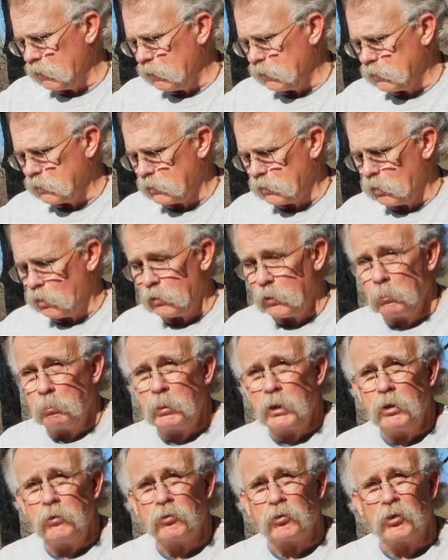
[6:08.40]
It's called a
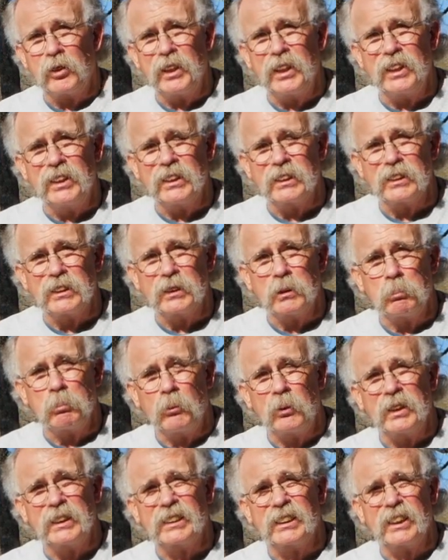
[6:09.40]
Be Free. This is the
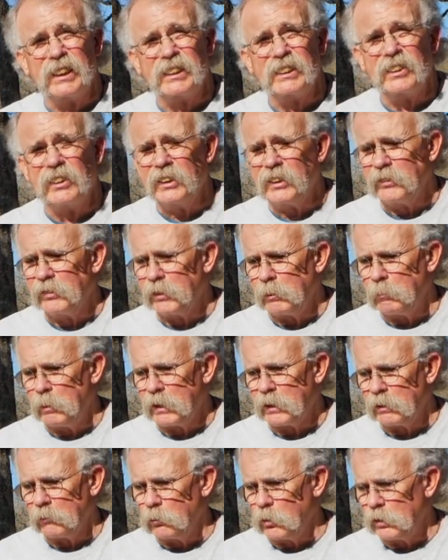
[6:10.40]
0.6 liter. They
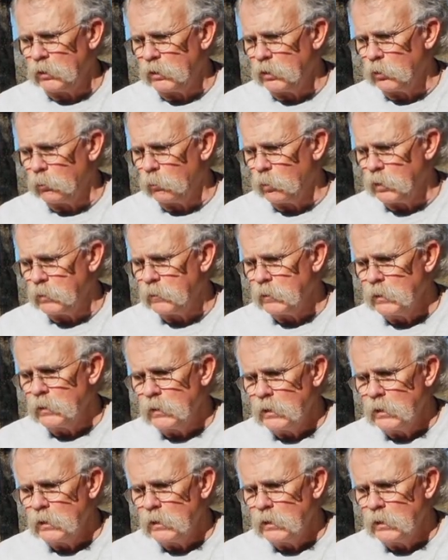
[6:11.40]
make a 1 liter one.